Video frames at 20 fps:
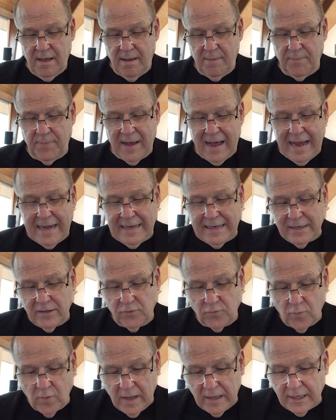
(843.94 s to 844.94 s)
abiding
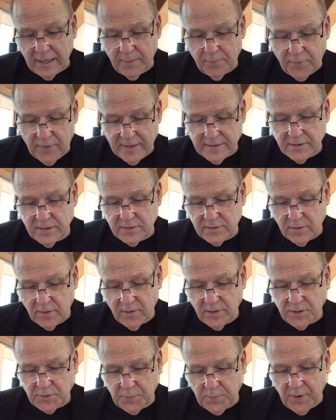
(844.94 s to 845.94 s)
and dwelling presence of the
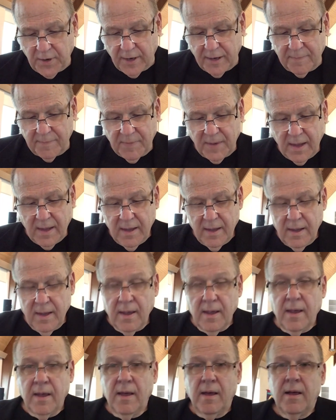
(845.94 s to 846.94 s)
Holy Spirit.
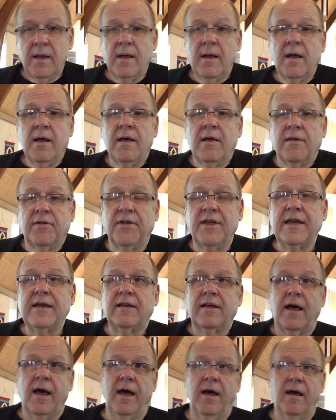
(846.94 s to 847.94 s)

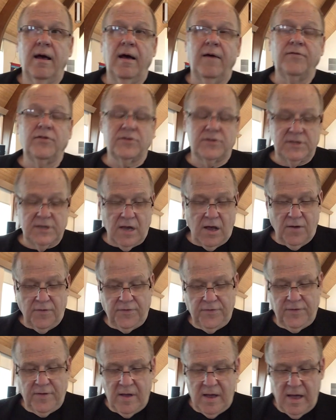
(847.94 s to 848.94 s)
Think of
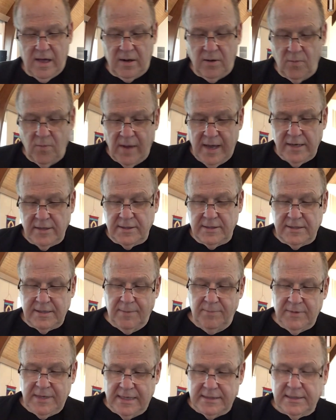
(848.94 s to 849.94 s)
yourself on a way to
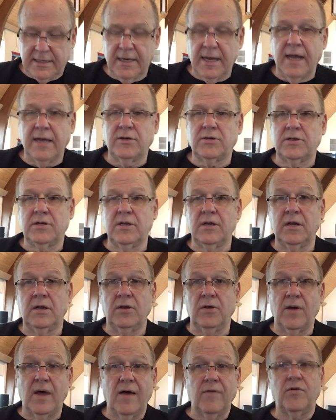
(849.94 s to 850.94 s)
some destination and
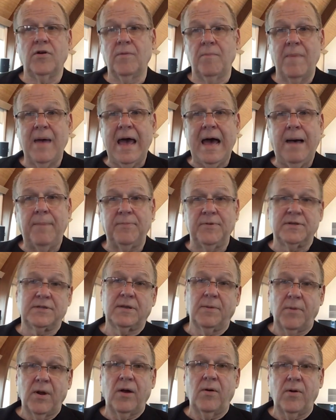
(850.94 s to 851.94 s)
you have your map and
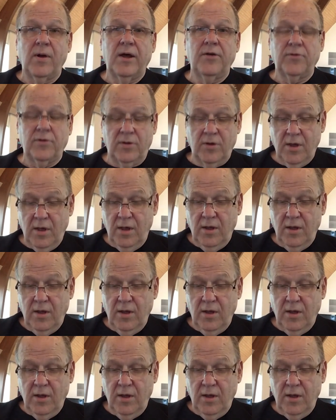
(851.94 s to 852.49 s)
somehow or other